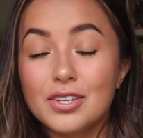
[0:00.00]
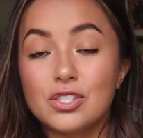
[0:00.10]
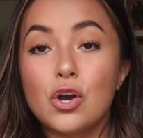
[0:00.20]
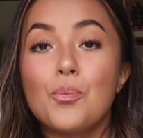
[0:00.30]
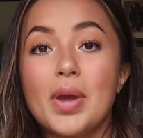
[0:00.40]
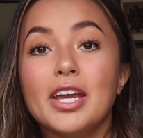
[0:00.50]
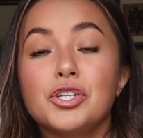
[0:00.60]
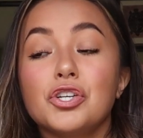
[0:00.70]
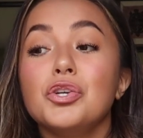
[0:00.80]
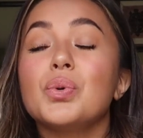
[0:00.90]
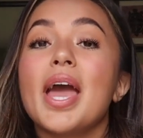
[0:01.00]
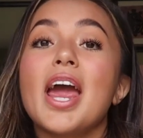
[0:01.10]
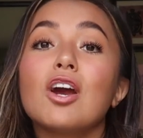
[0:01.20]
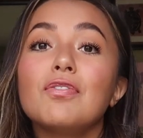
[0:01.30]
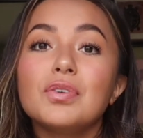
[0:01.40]
So make sure you
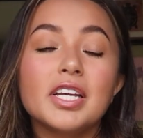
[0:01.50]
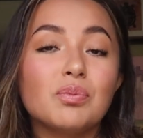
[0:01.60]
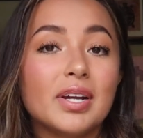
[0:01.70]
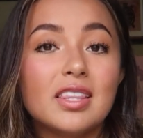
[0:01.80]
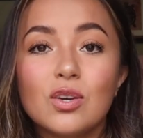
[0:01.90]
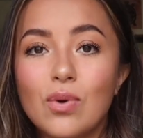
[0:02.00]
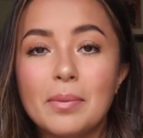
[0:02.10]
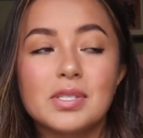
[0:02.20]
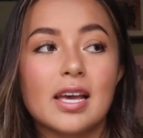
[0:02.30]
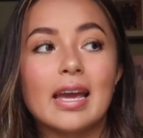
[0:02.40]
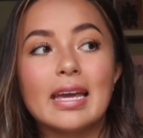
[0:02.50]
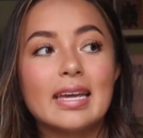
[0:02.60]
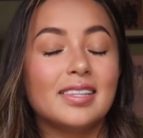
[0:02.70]
carefully read the website.